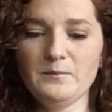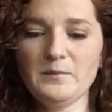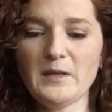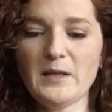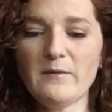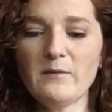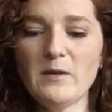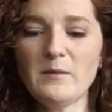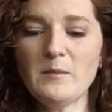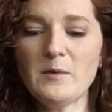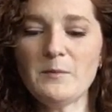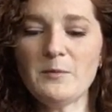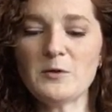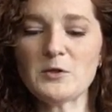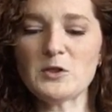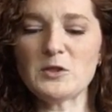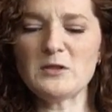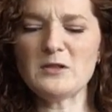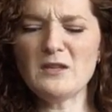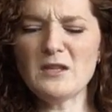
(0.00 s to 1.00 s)
Give them a
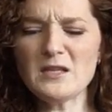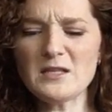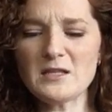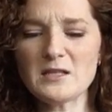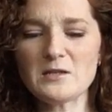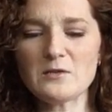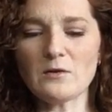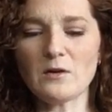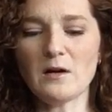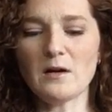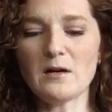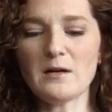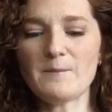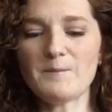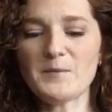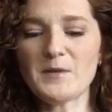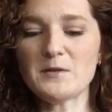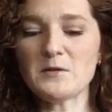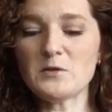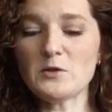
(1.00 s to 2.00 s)
push this strong,
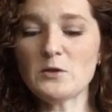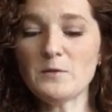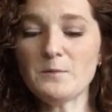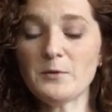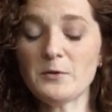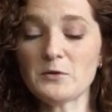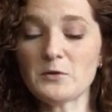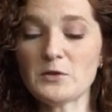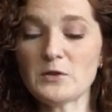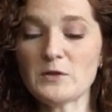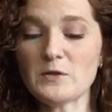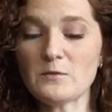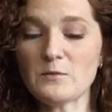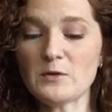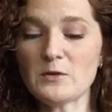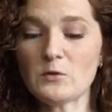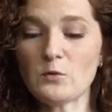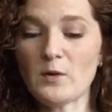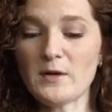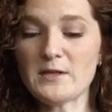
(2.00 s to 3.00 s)
and the suit pushes
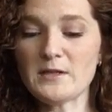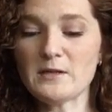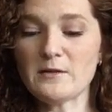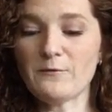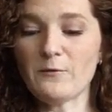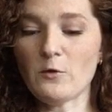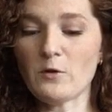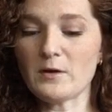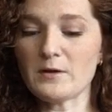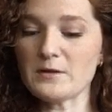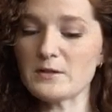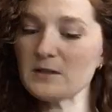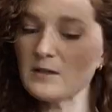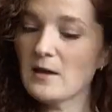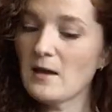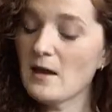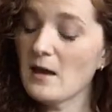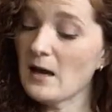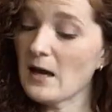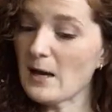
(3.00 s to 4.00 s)
with twice the force.
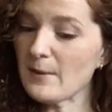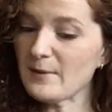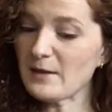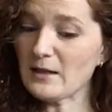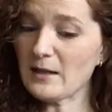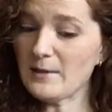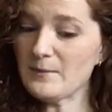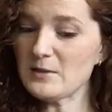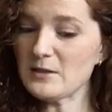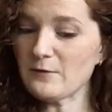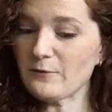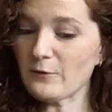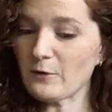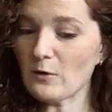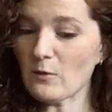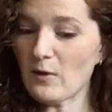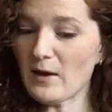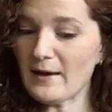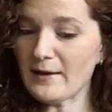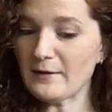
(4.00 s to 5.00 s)
I'll be clumsy for
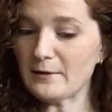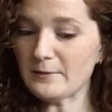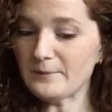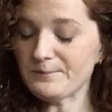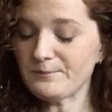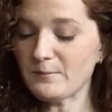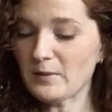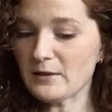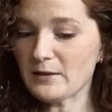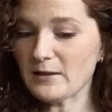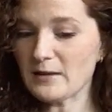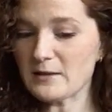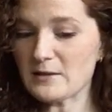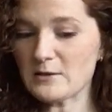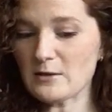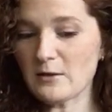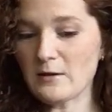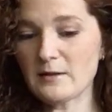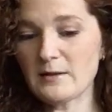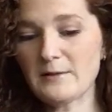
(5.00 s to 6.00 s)
a while. Better get
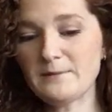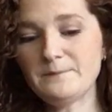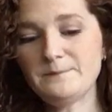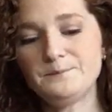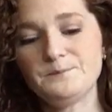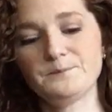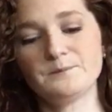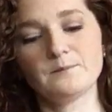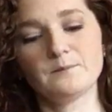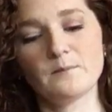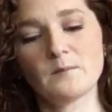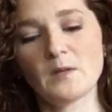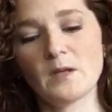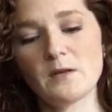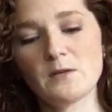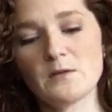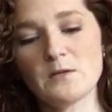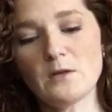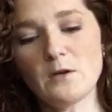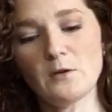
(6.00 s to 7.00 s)
started.
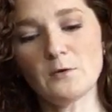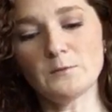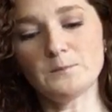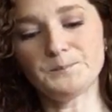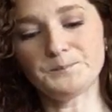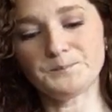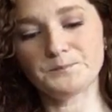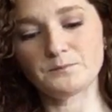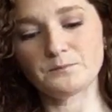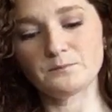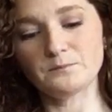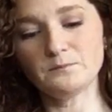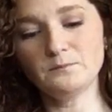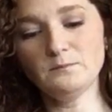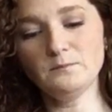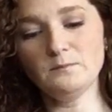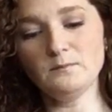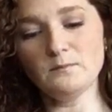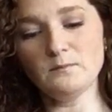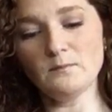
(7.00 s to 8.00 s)
So,
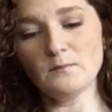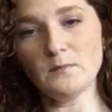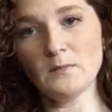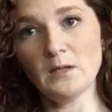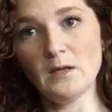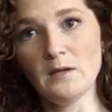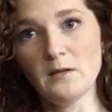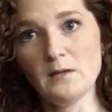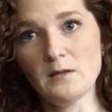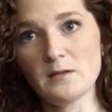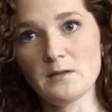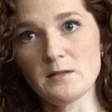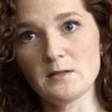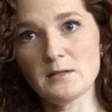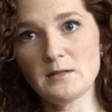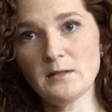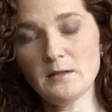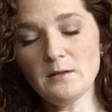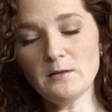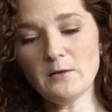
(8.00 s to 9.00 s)

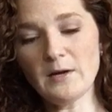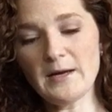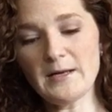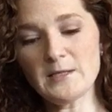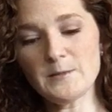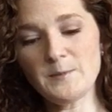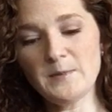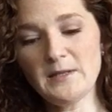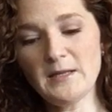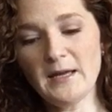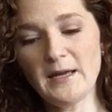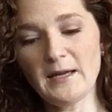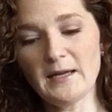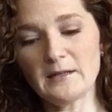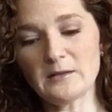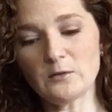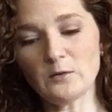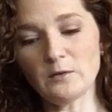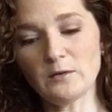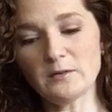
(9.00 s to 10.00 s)
still grasping the
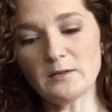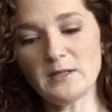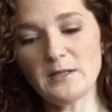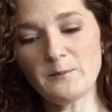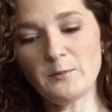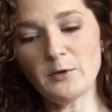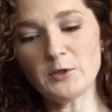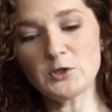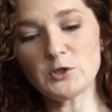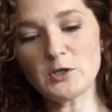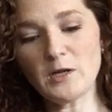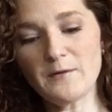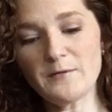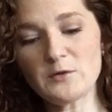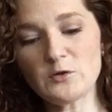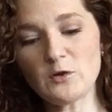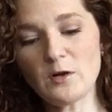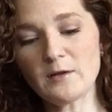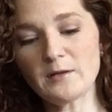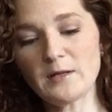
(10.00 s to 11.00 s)
handhold, he pushed off
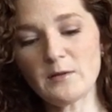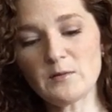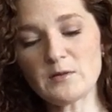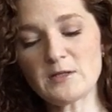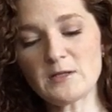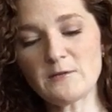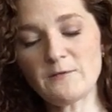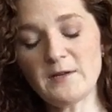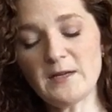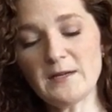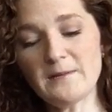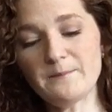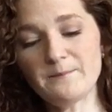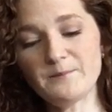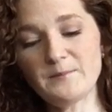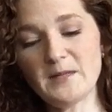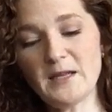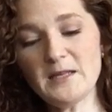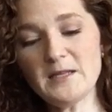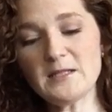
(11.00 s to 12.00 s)
strongly with his feet.
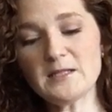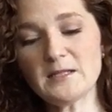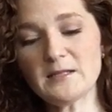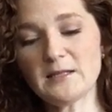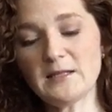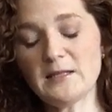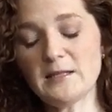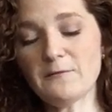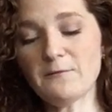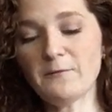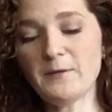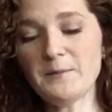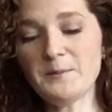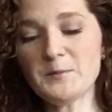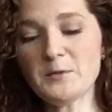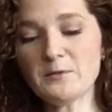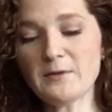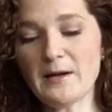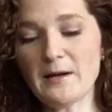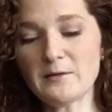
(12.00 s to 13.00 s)
Instantly, he
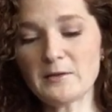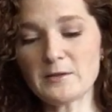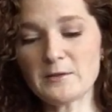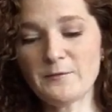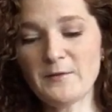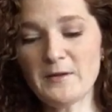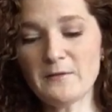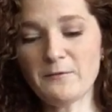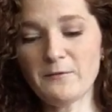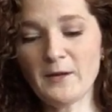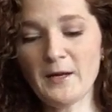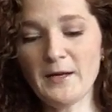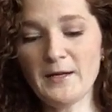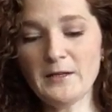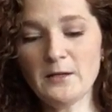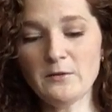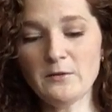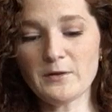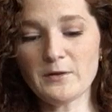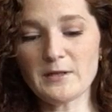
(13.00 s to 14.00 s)
flipped around, his feet
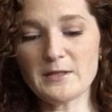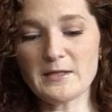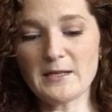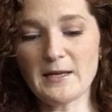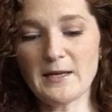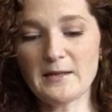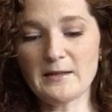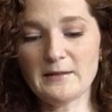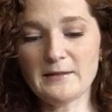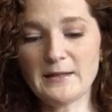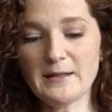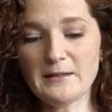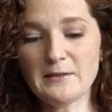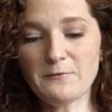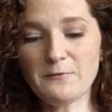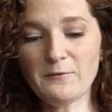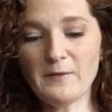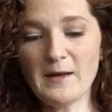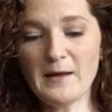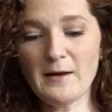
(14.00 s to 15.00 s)
flying his head, and landed
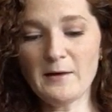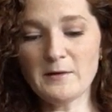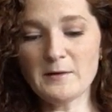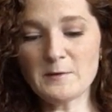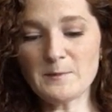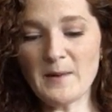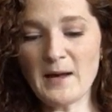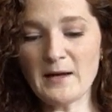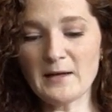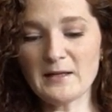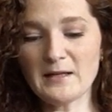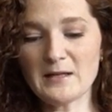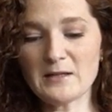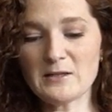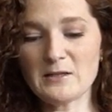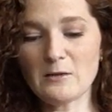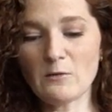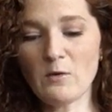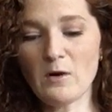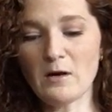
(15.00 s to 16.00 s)
flat on his back
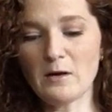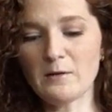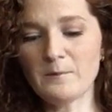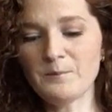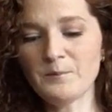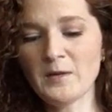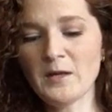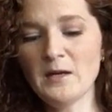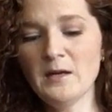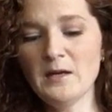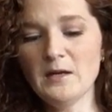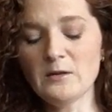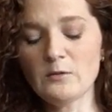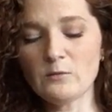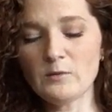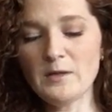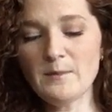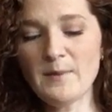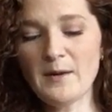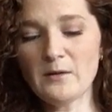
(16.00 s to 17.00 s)
against the wall. The
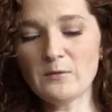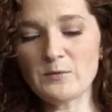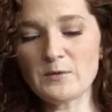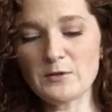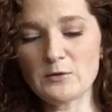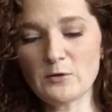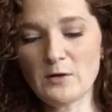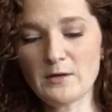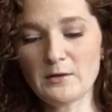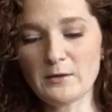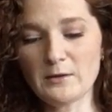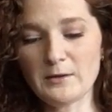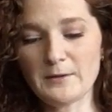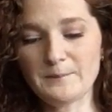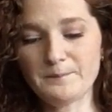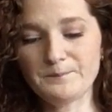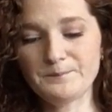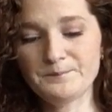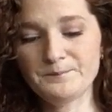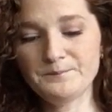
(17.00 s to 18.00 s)
rebound was stronger,
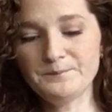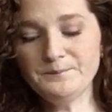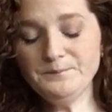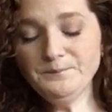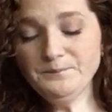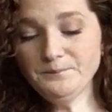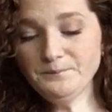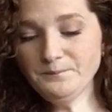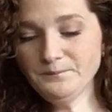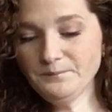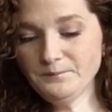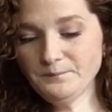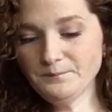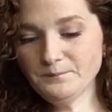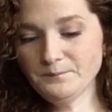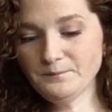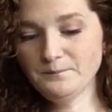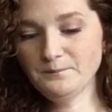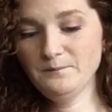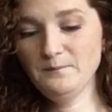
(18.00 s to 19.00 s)

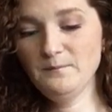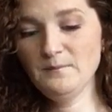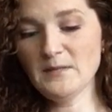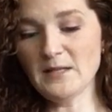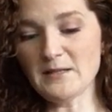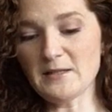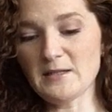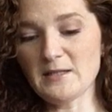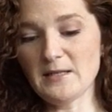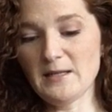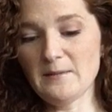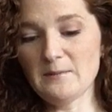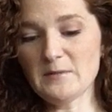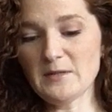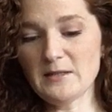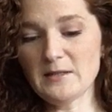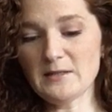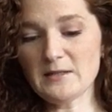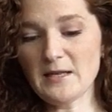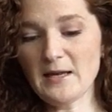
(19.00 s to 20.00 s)
it seemed,
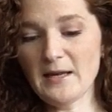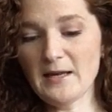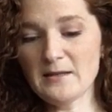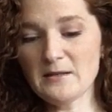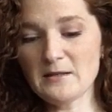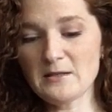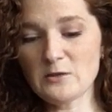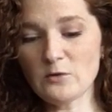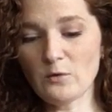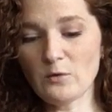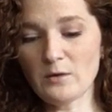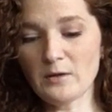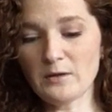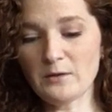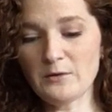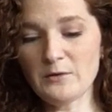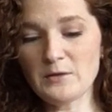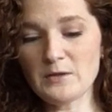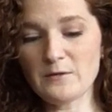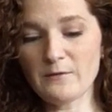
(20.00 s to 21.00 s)
and his hands tore
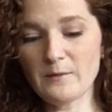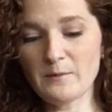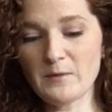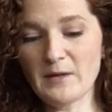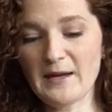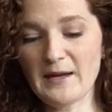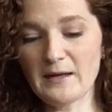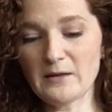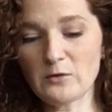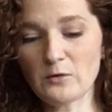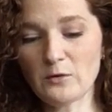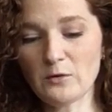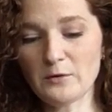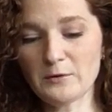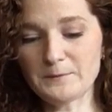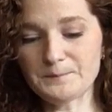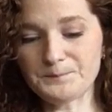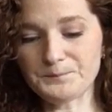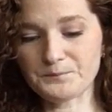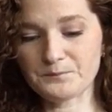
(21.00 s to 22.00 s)
loose from the handhold.
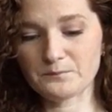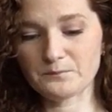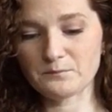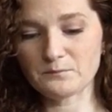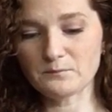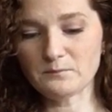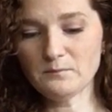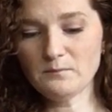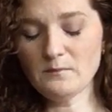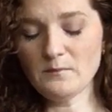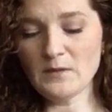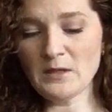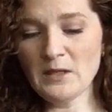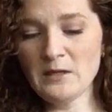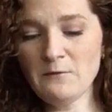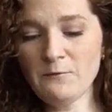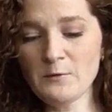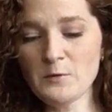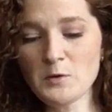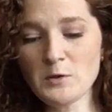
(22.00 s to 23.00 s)

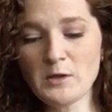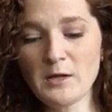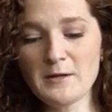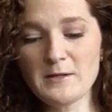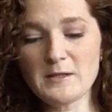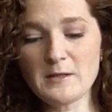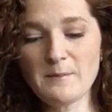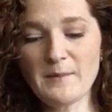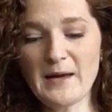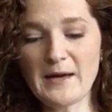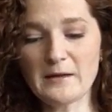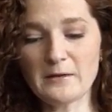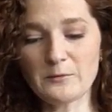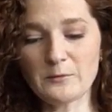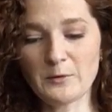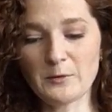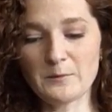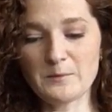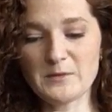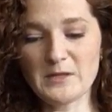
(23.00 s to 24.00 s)
He flew across the battle
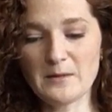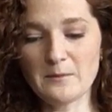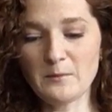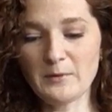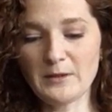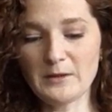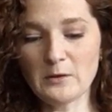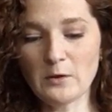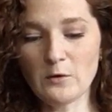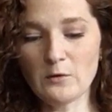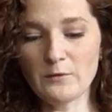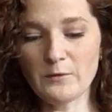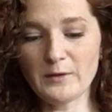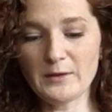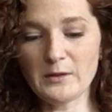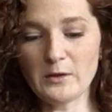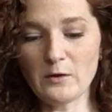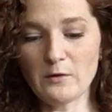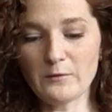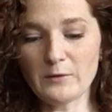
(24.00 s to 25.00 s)
room, tumbling over
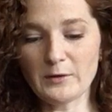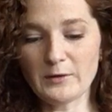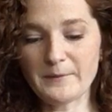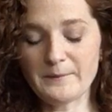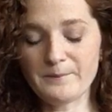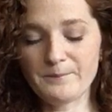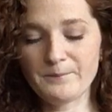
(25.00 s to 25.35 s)
and over.